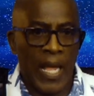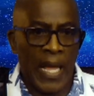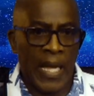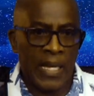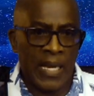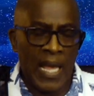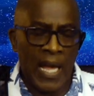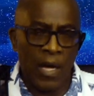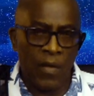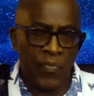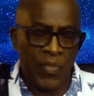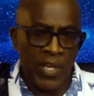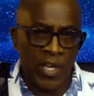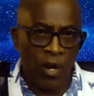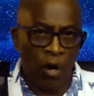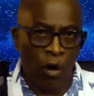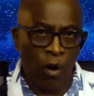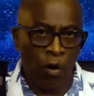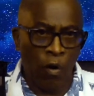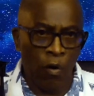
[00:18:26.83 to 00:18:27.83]
and how
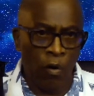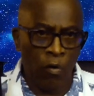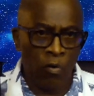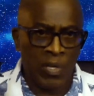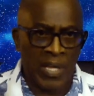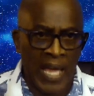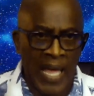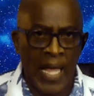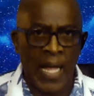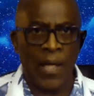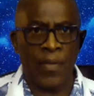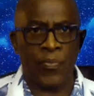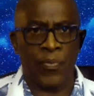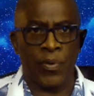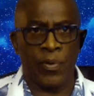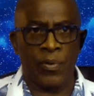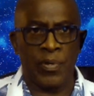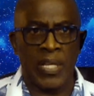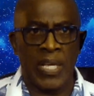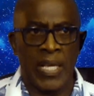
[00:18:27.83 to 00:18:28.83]
they all
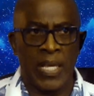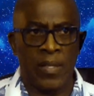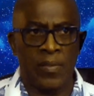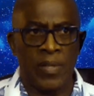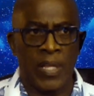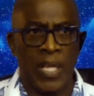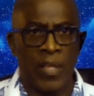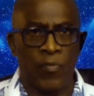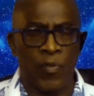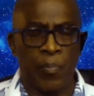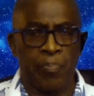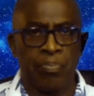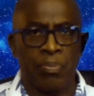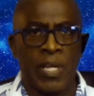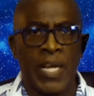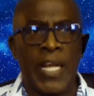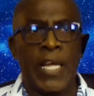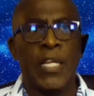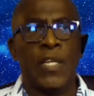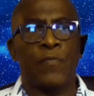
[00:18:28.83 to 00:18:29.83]
gathered in the
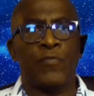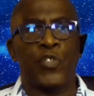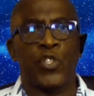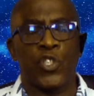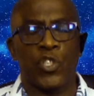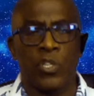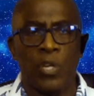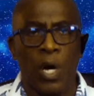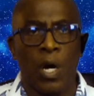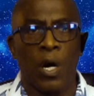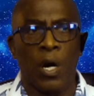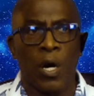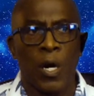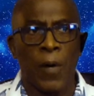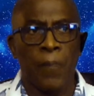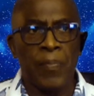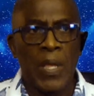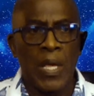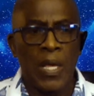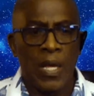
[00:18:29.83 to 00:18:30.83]
plain of
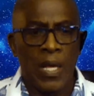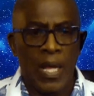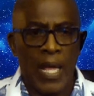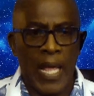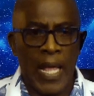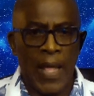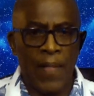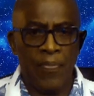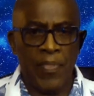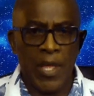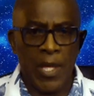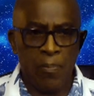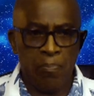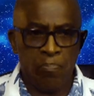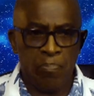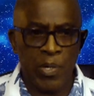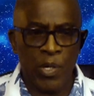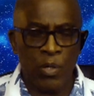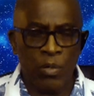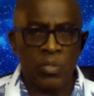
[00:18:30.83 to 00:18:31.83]
Shinar, and they
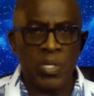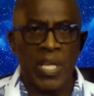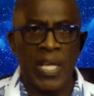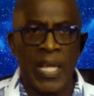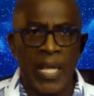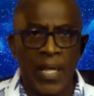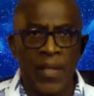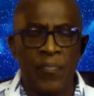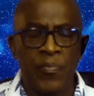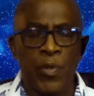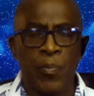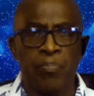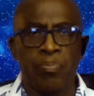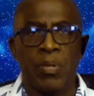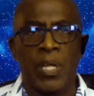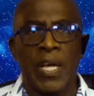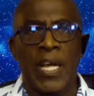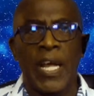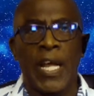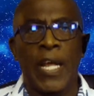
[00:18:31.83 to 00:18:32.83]
built in the
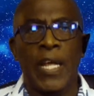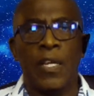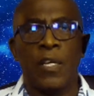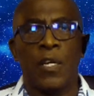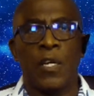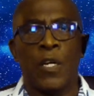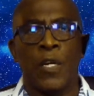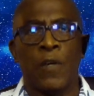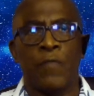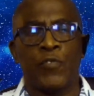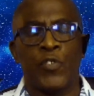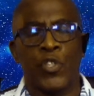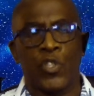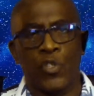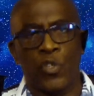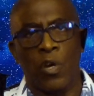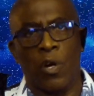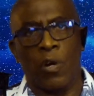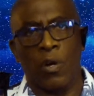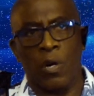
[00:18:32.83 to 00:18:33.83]
plain of
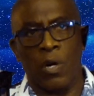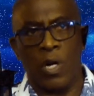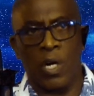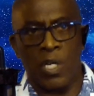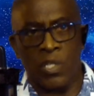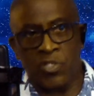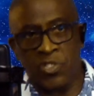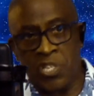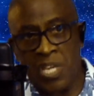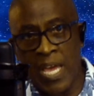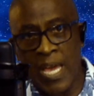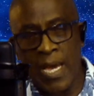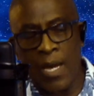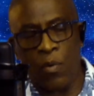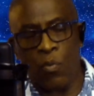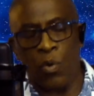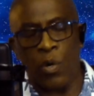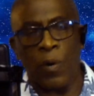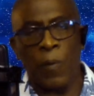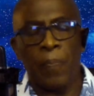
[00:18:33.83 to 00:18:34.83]
Shinar a
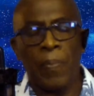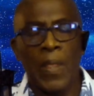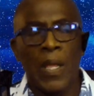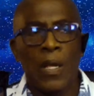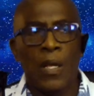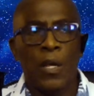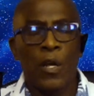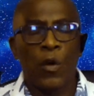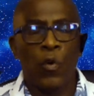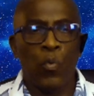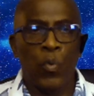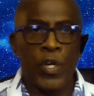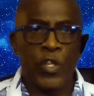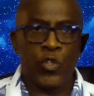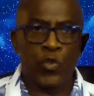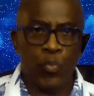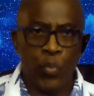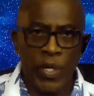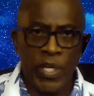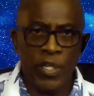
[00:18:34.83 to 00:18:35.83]
tower,
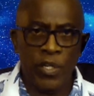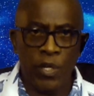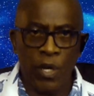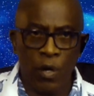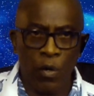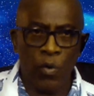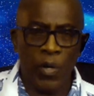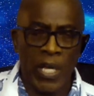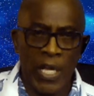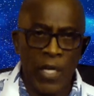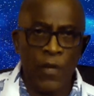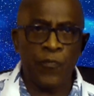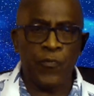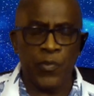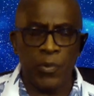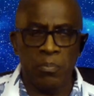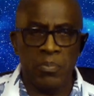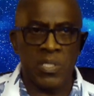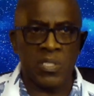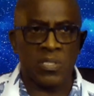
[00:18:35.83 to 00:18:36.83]
which we know
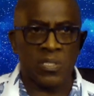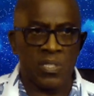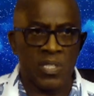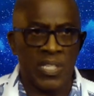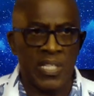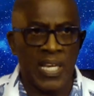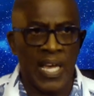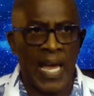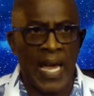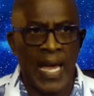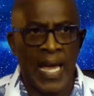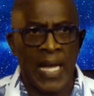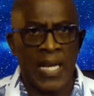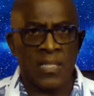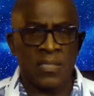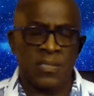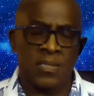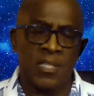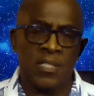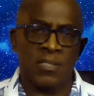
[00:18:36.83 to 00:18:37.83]
infamously
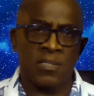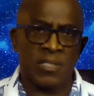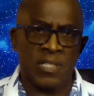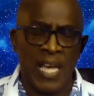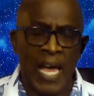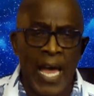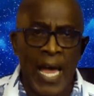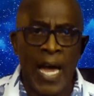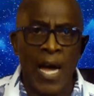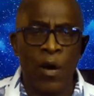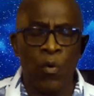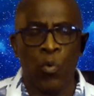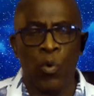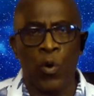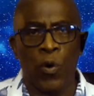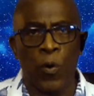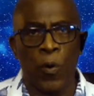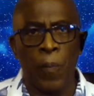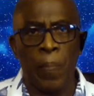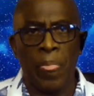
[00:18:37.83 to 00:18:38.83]
as the
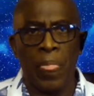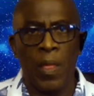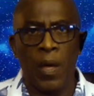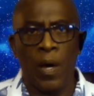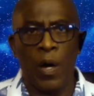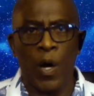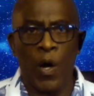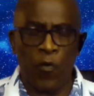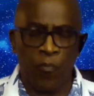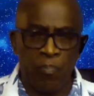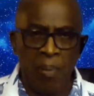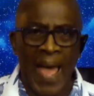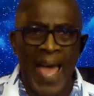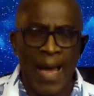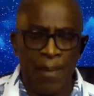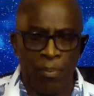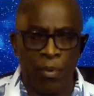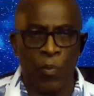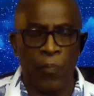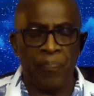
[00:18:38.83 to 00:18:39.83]
Tower of
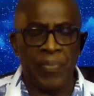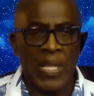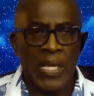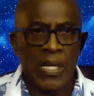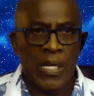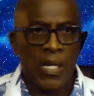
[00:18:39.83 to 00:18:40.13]
Babel.